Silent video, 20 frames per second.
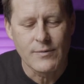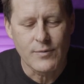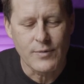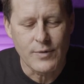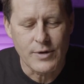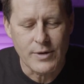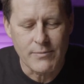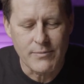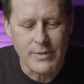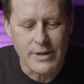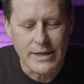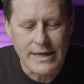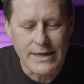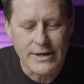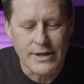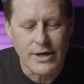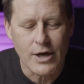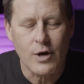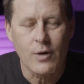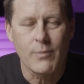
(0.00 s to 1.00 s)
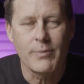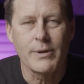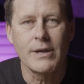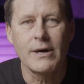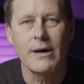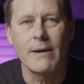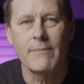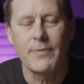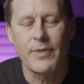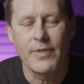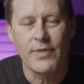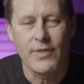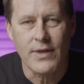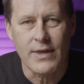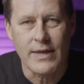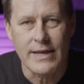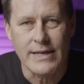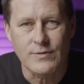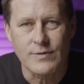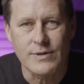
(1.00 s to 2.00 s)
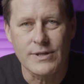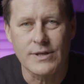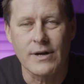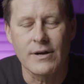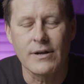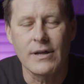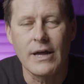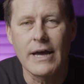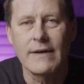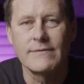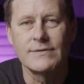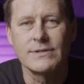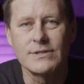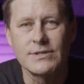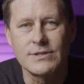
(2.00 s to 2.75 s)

we can begin to open up things within our lives.